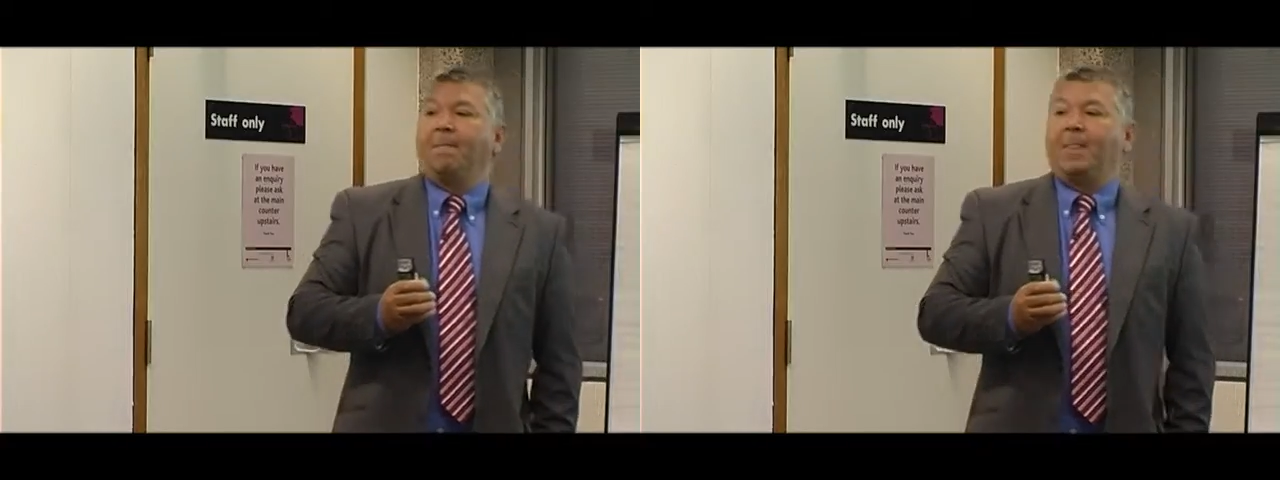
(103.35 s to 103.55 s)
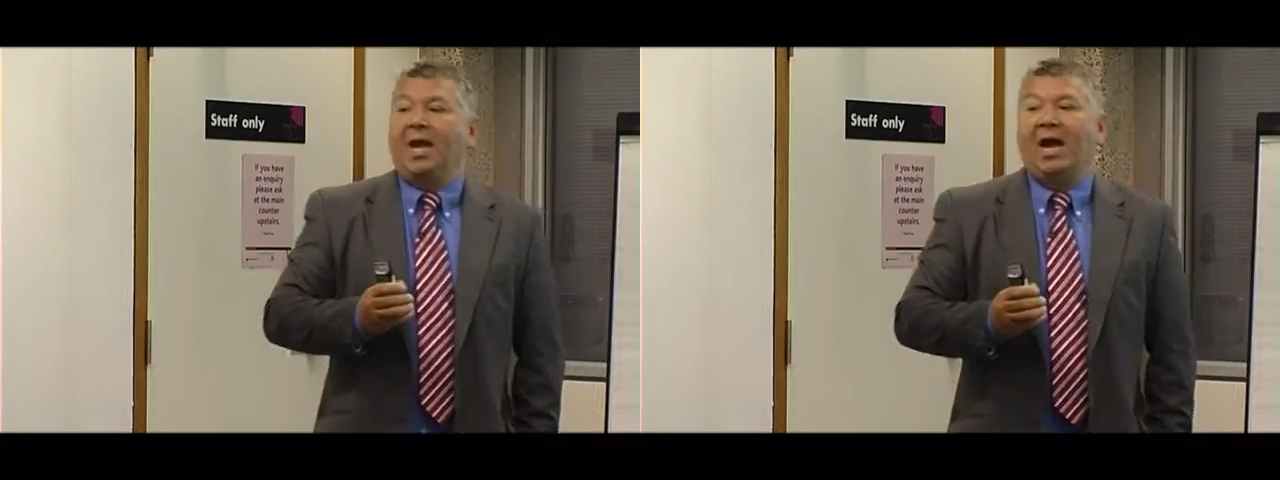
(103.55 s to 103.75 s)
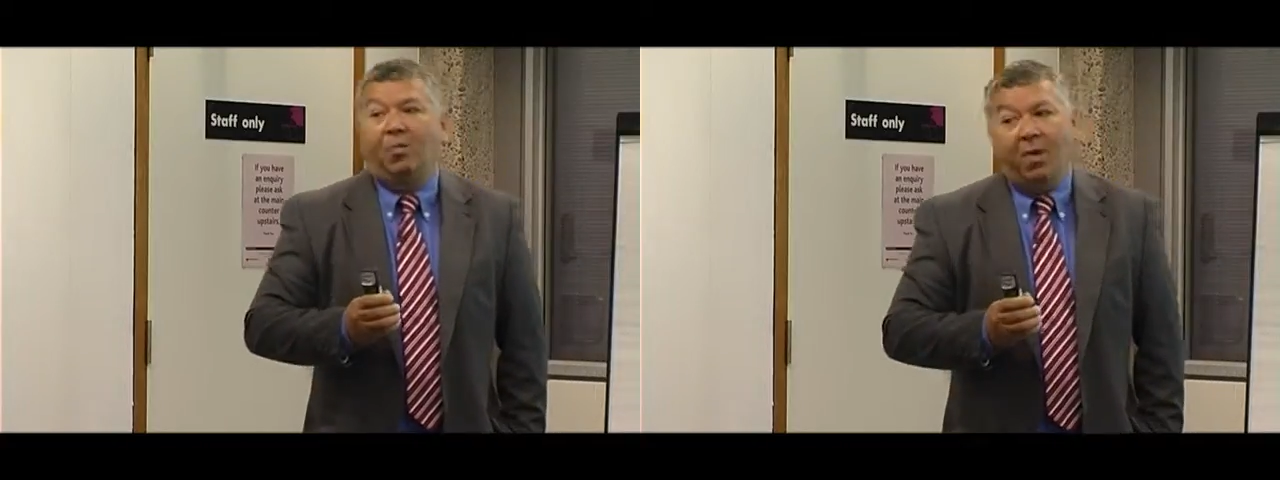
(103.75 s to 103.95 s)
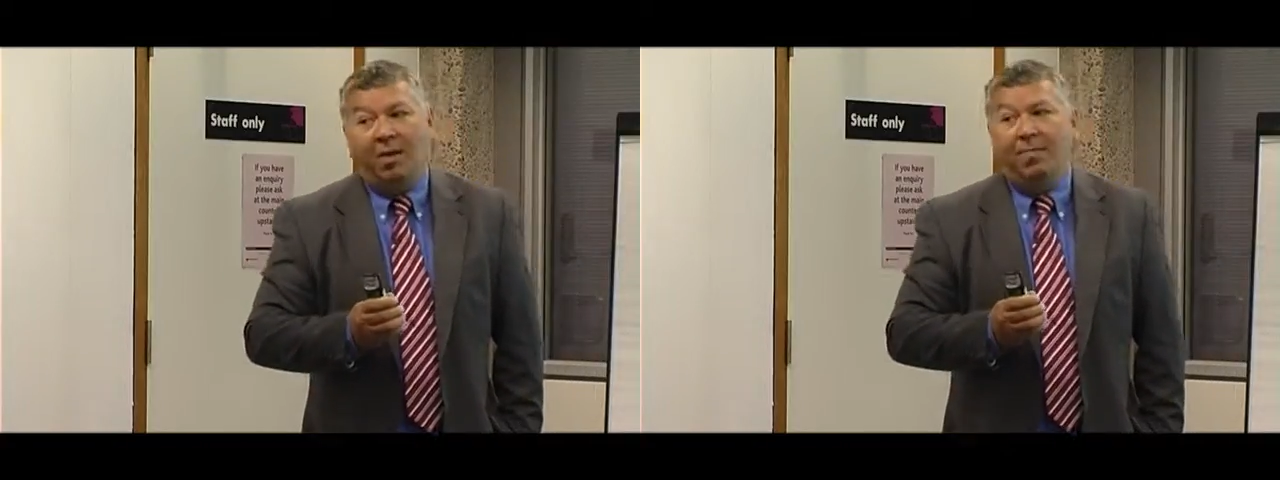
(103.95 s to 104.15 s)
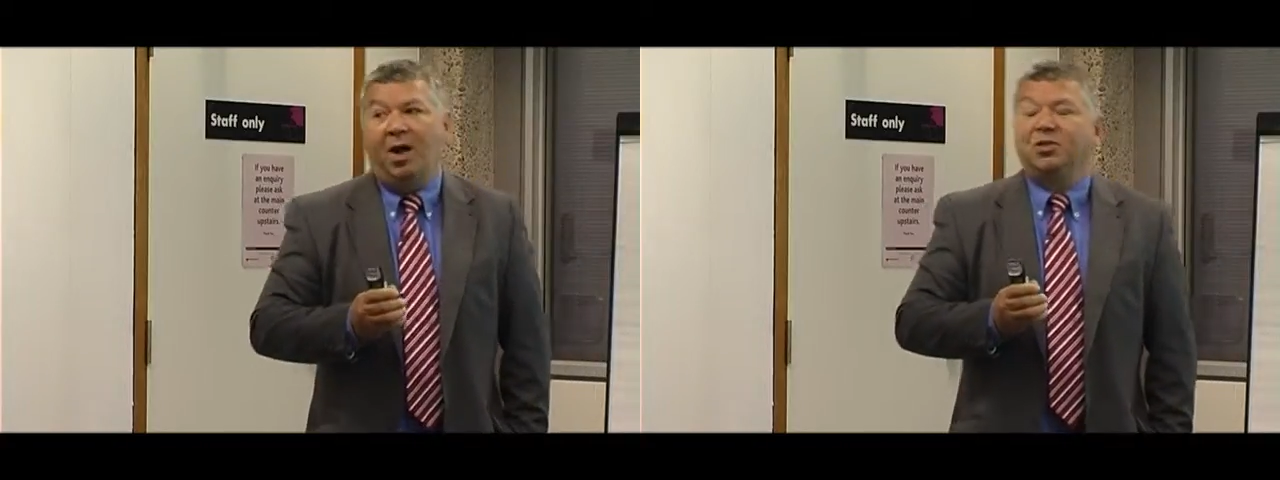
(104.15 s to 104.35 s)
The
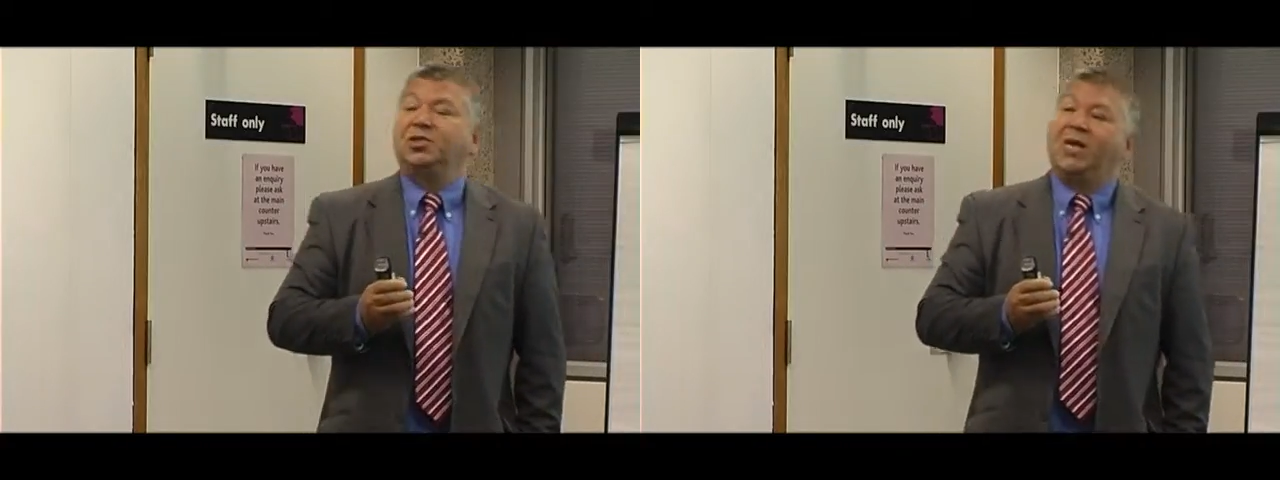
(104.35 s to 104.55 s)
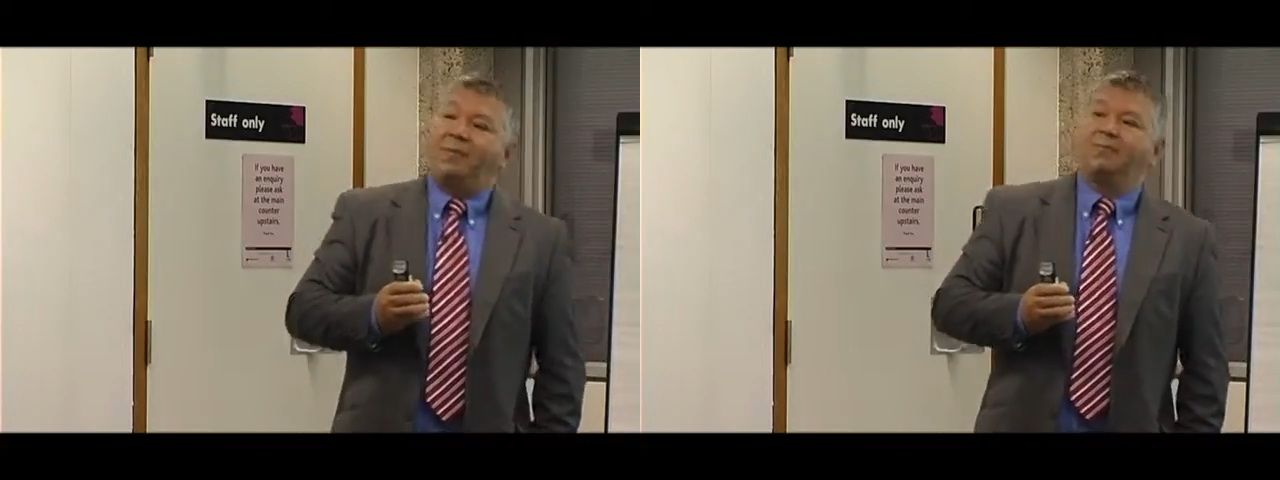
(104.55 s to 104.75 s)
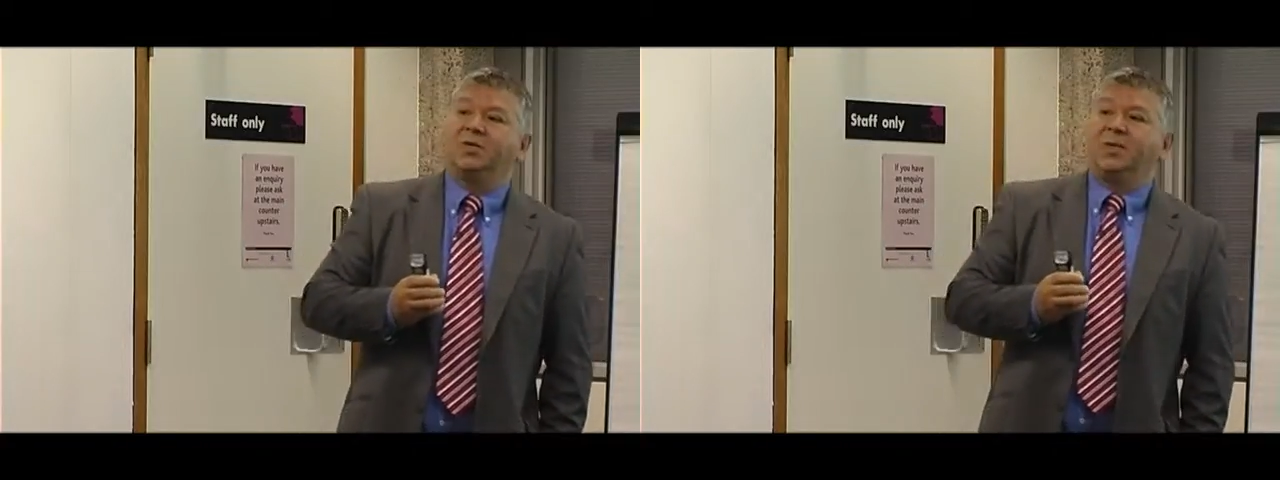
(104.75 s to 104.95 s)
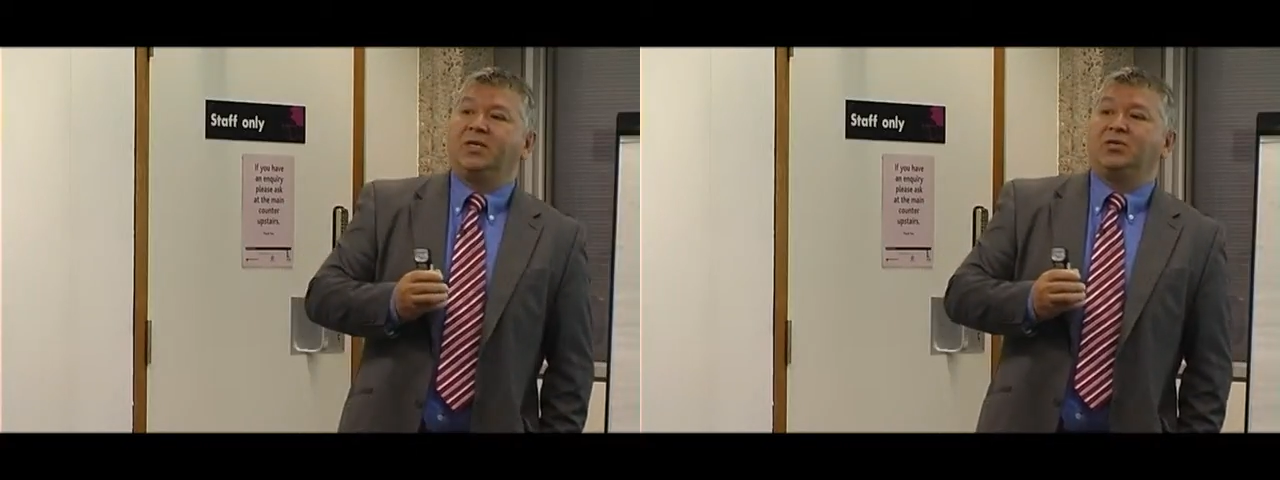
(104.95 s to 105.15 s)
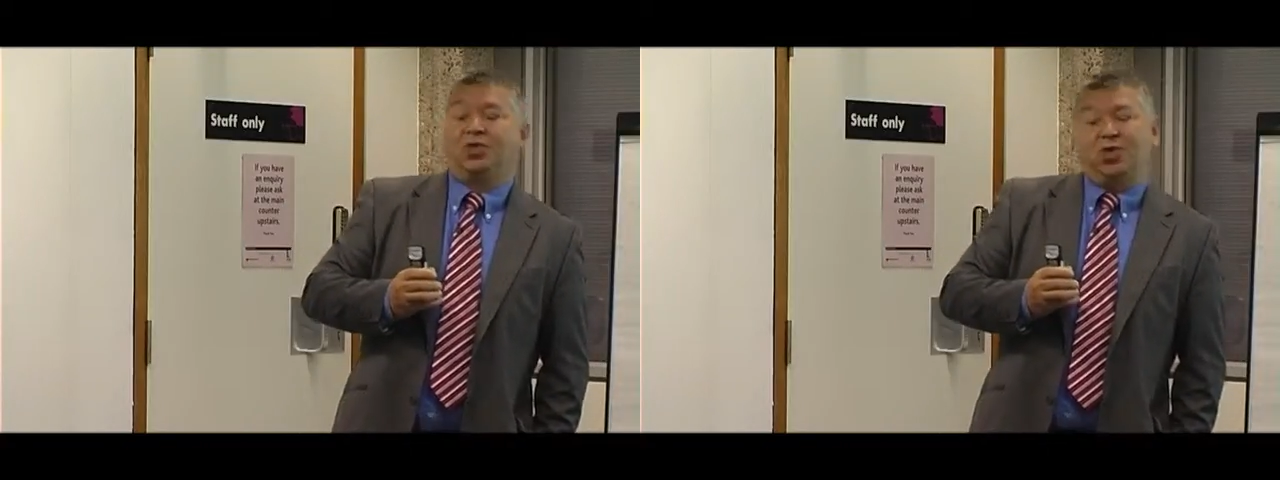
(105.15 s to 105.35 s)
Alpine bar just happened to
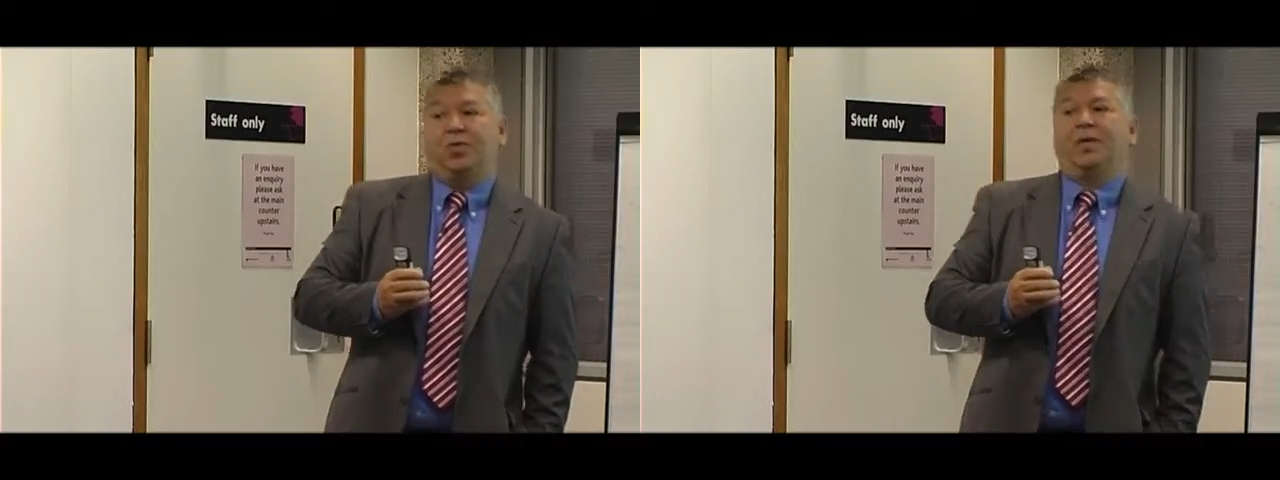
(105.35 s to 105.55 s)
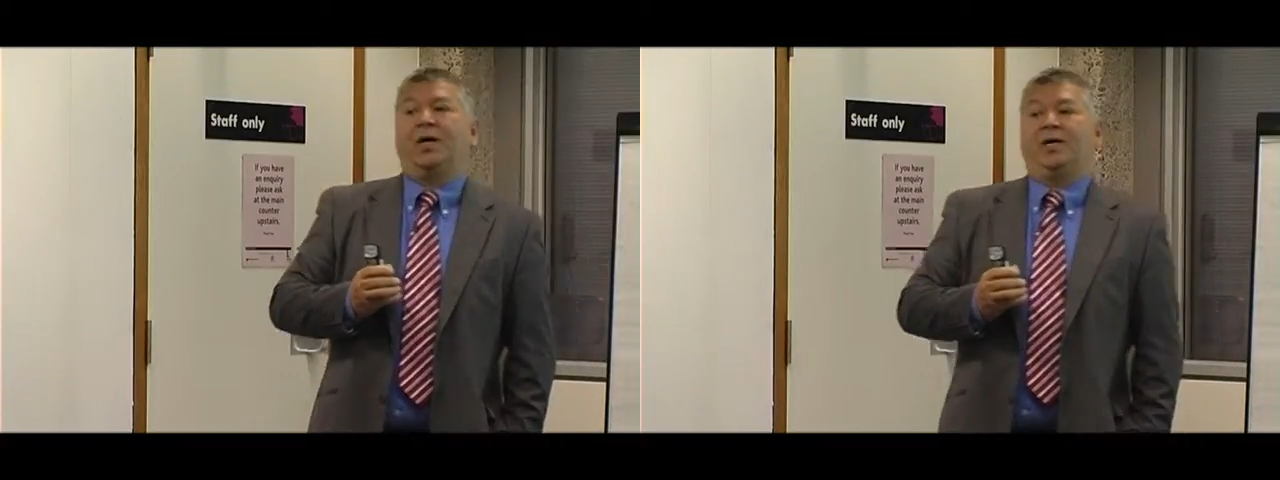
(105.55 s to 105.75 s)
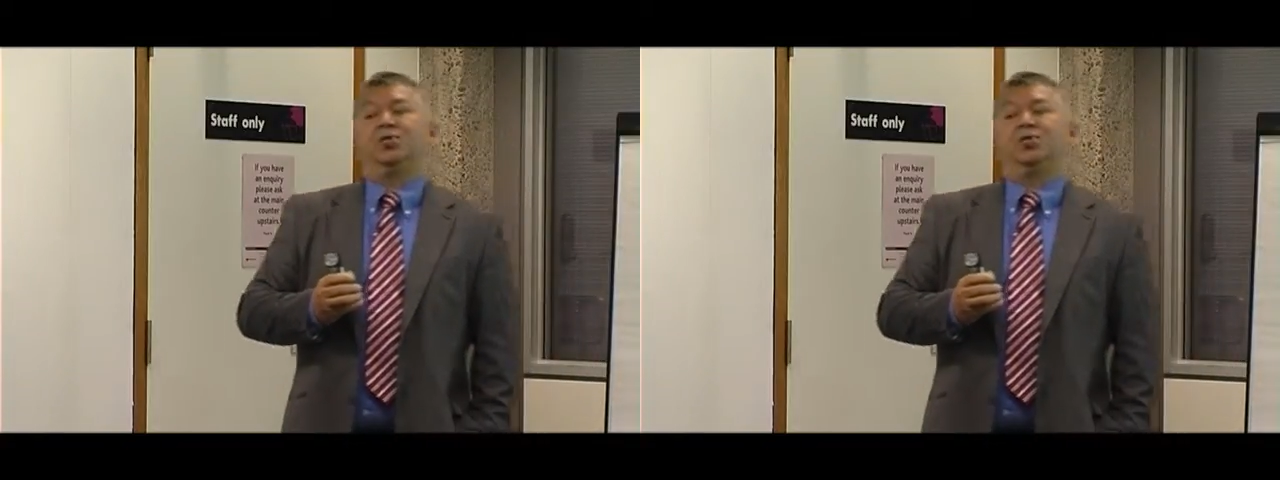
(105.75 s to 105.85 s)
be tubular and